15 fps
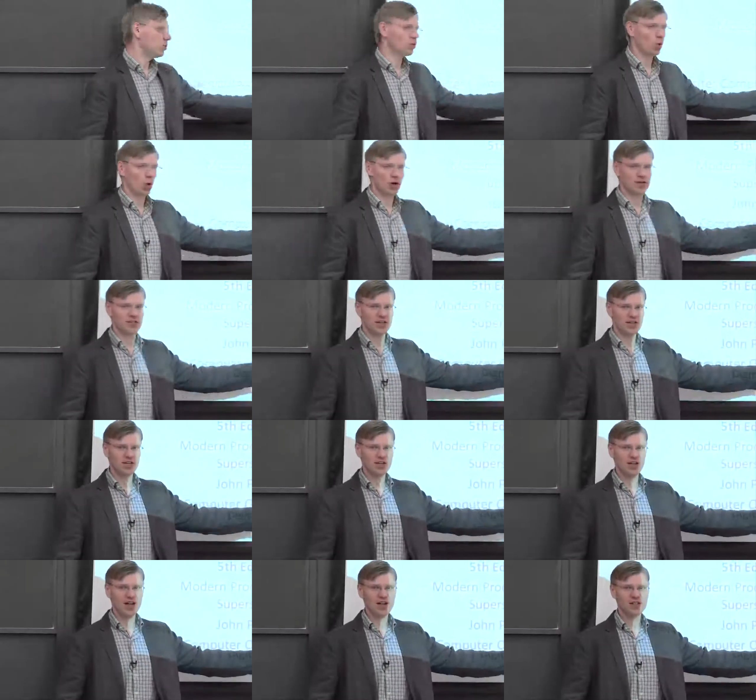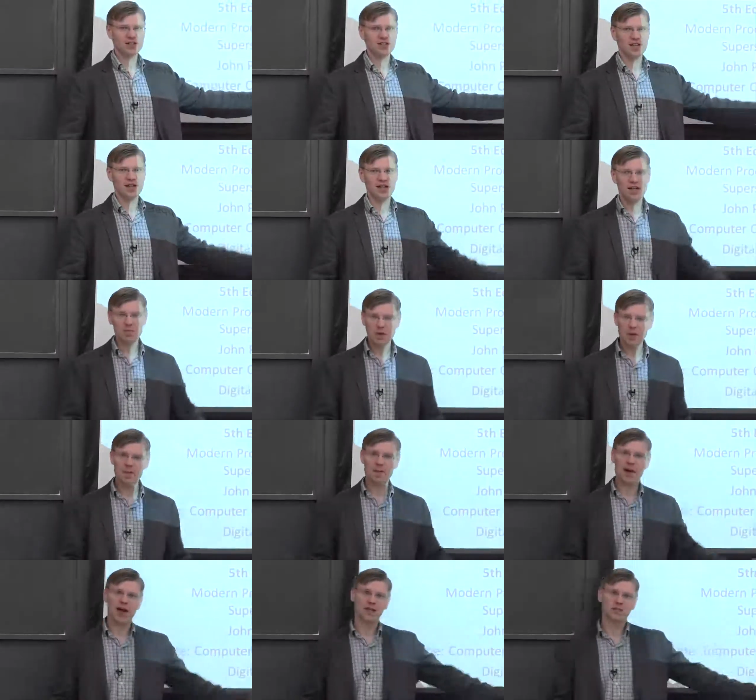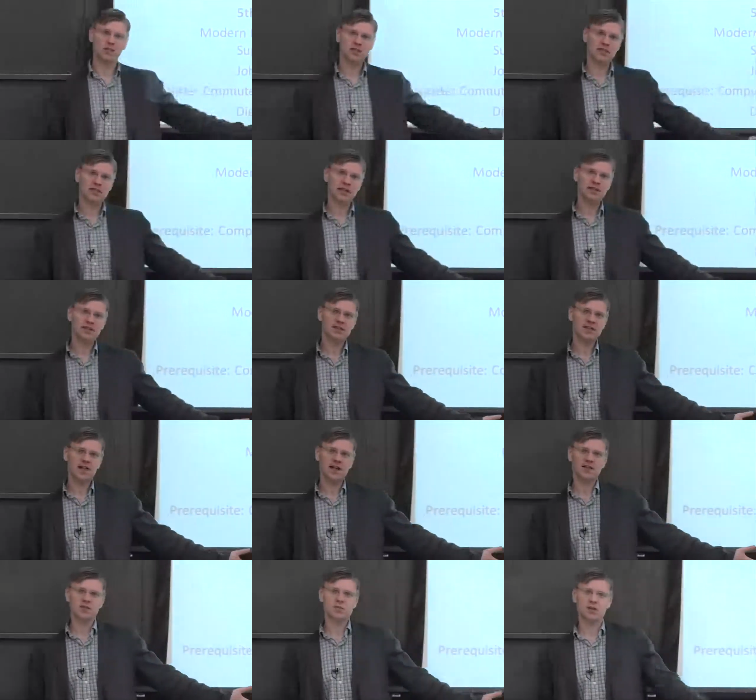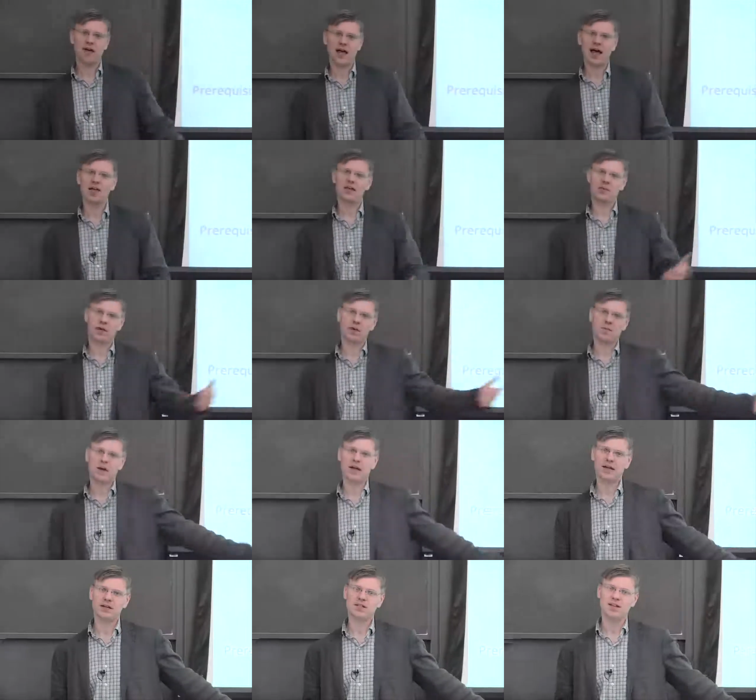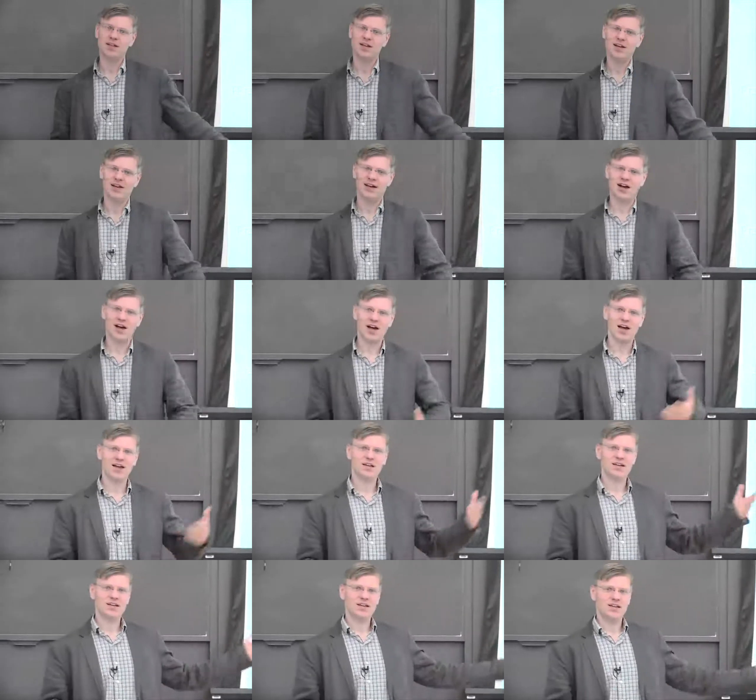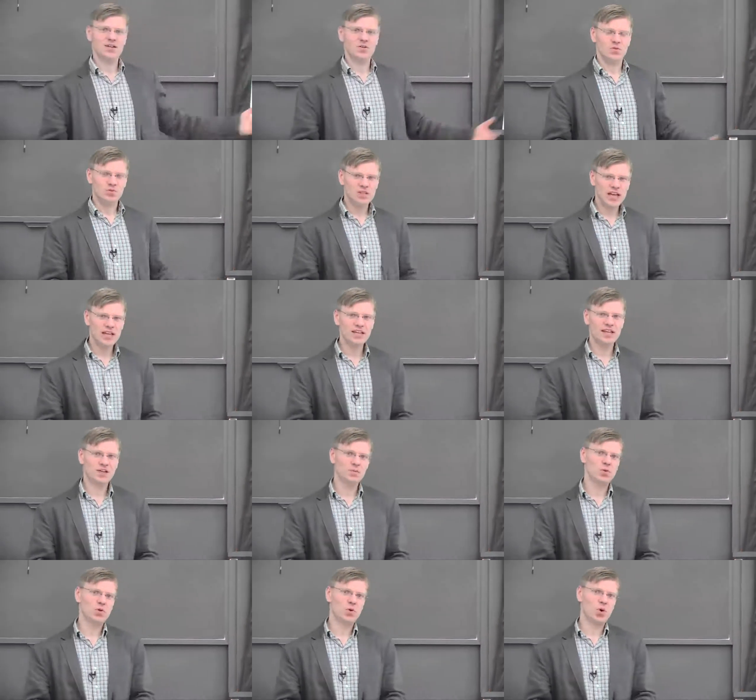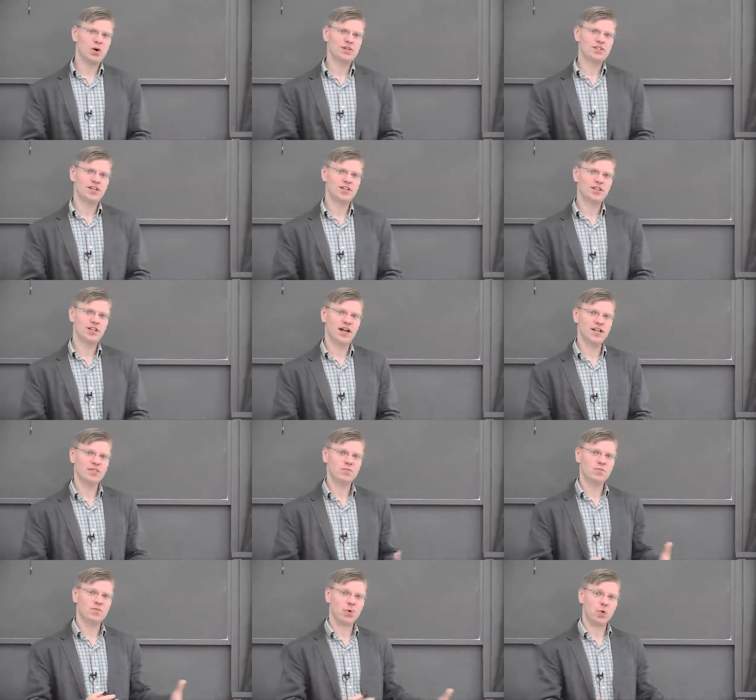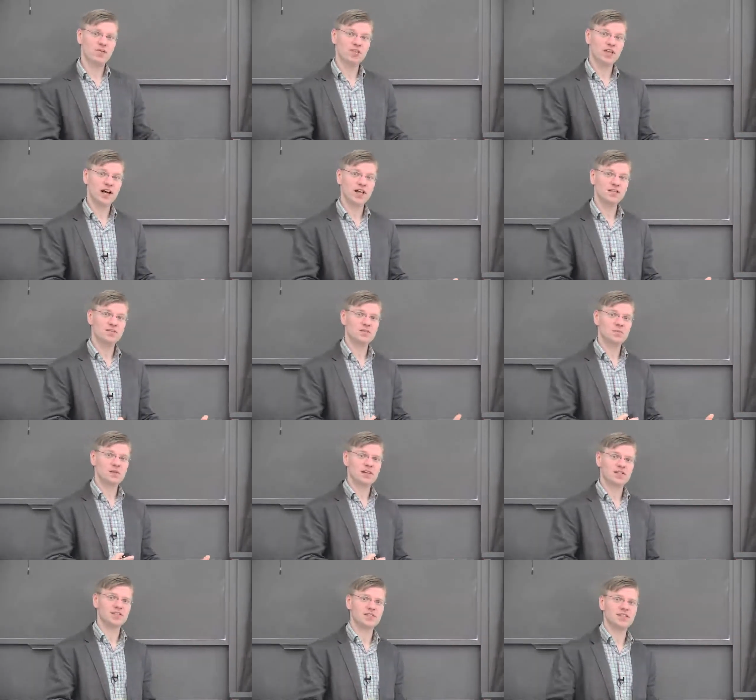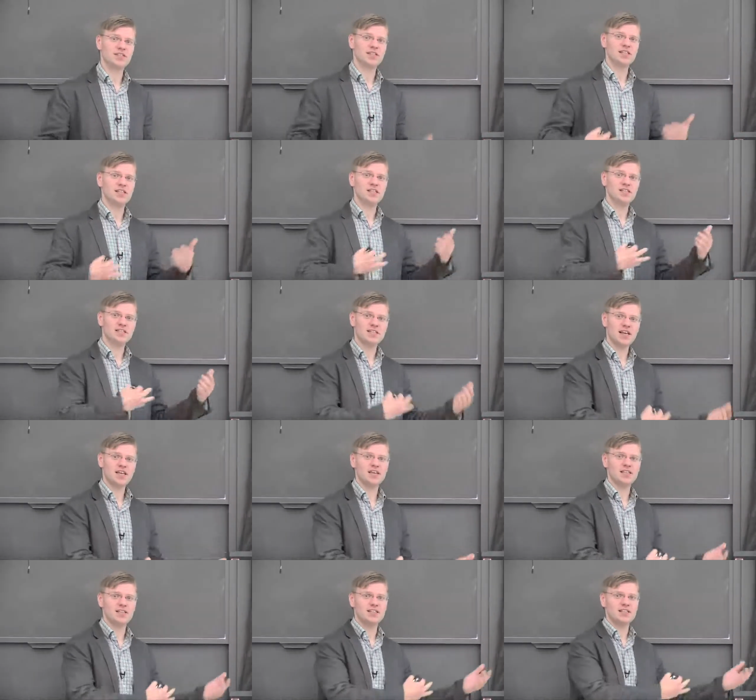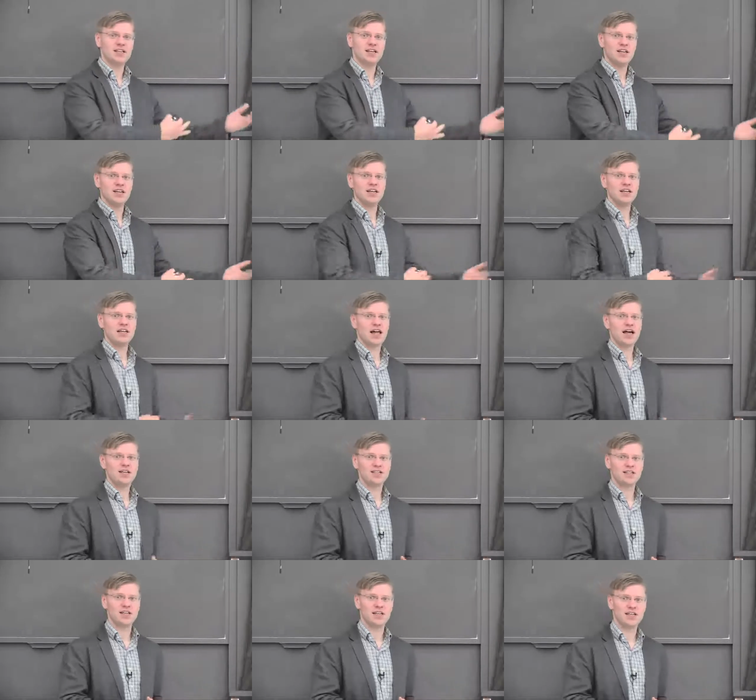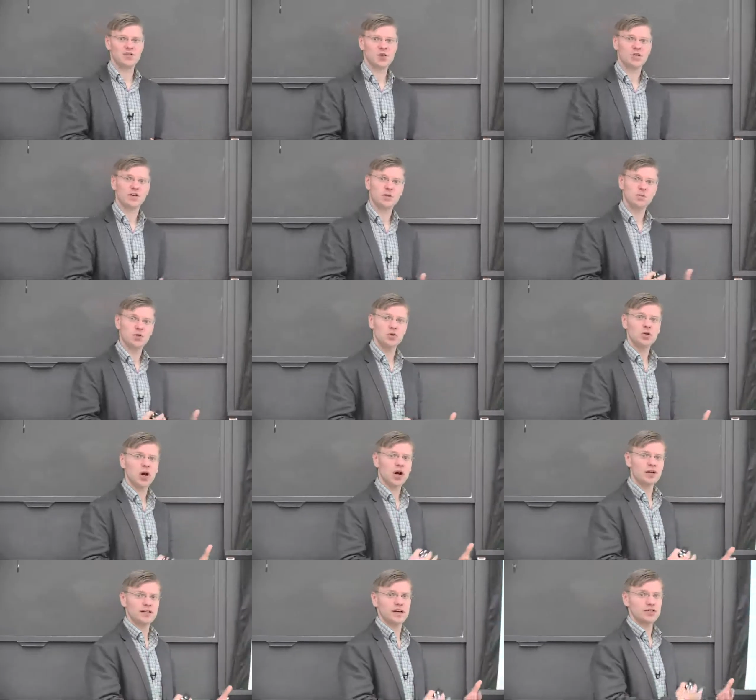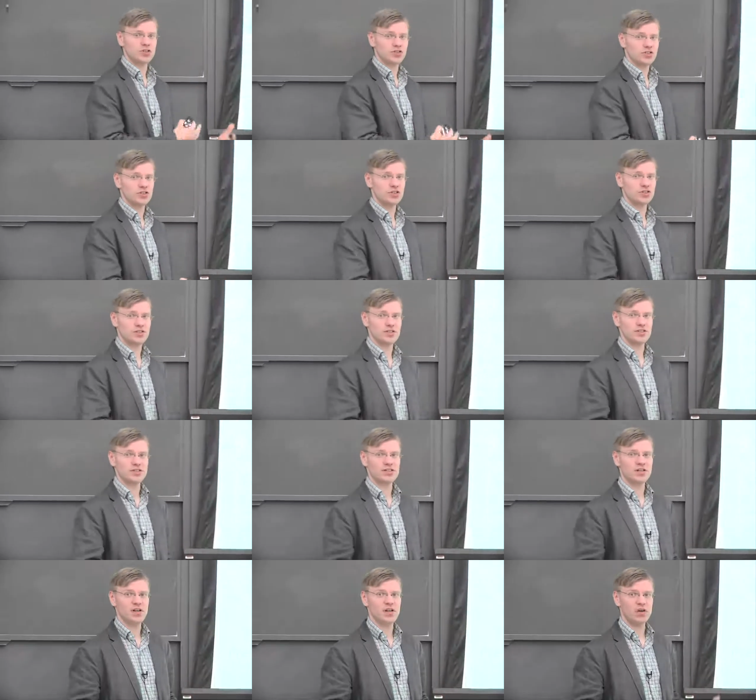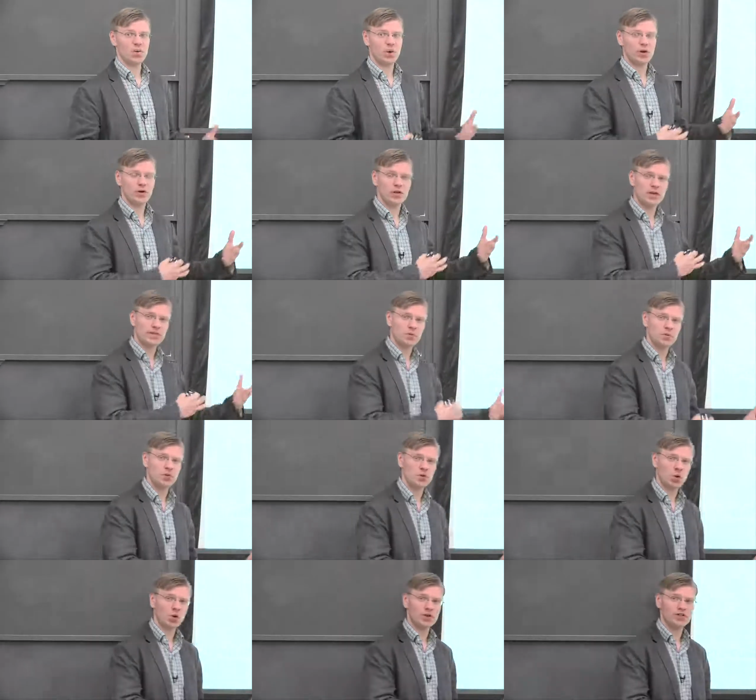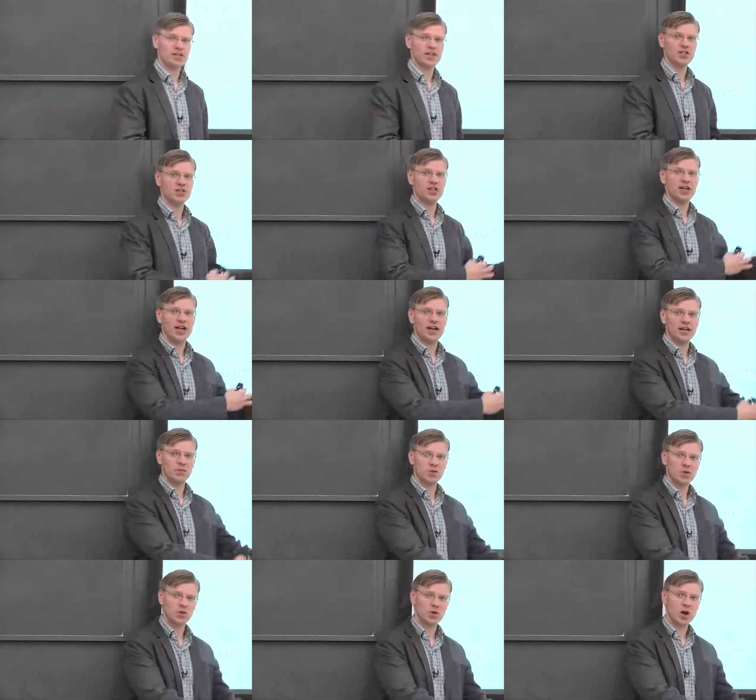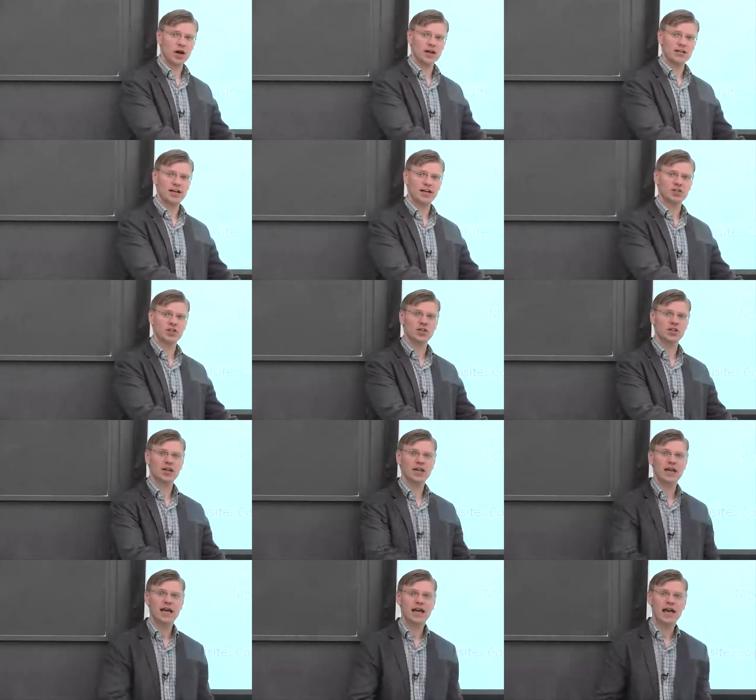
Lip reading: computer organization class, it may be possible to take this class, but I highly recommend taking a computer organization class before this class, because this is the second class in sort of a computer architecture series where you'd have computer organization and computer architecture,